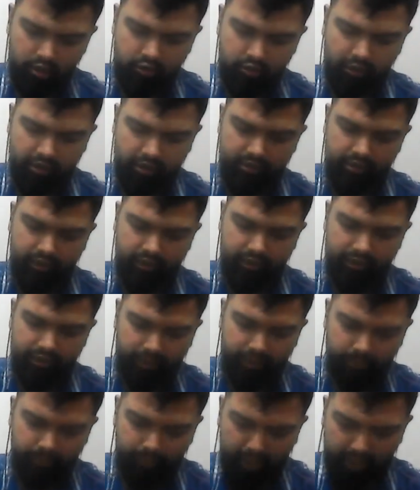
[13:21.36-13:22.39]

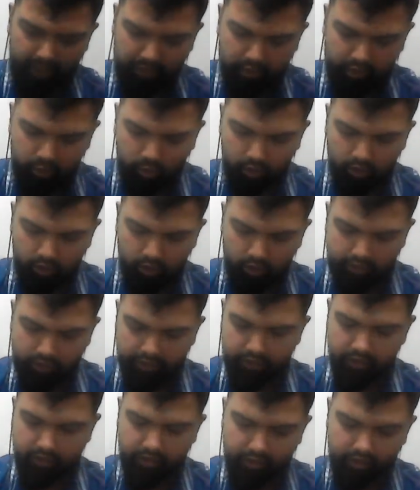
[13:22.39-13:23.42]
translating back to
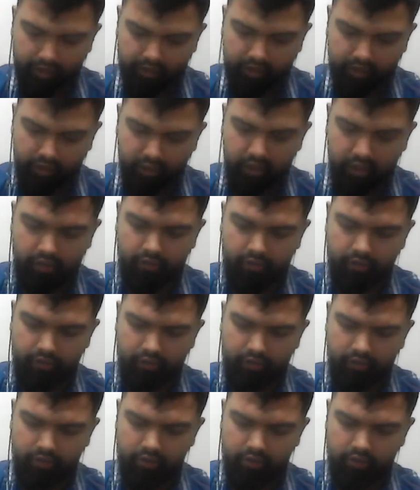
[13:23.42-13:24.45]
like
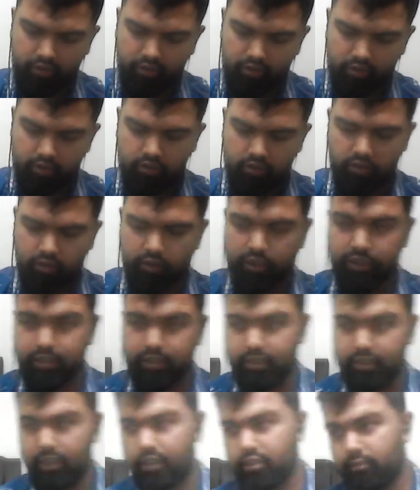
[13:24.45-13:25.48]
earth. So this
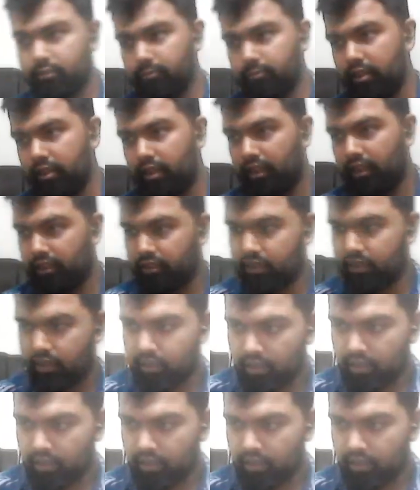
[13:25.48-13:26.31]
tells me that